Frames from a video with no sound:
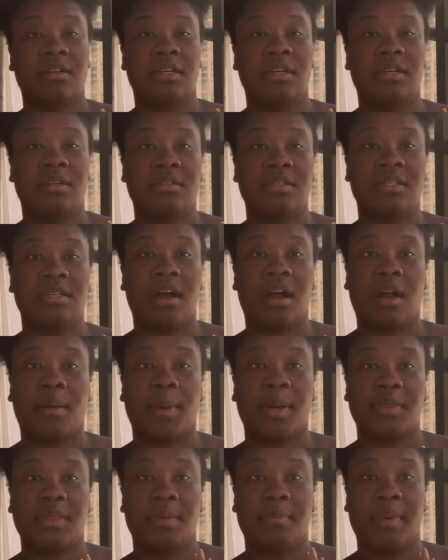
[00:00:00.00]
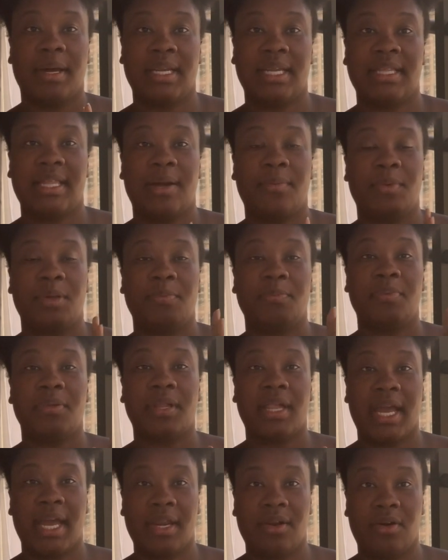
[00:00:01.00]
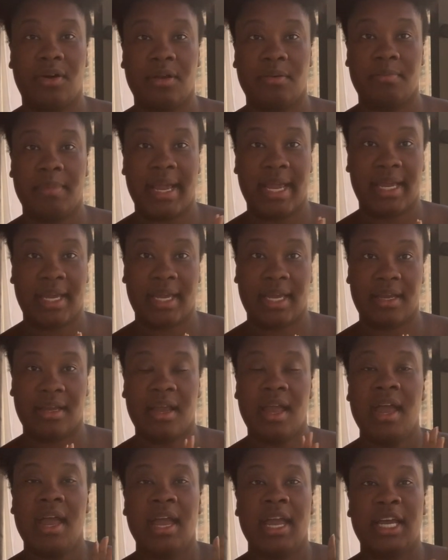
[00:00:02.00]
gonna talk about the money that we plan on making,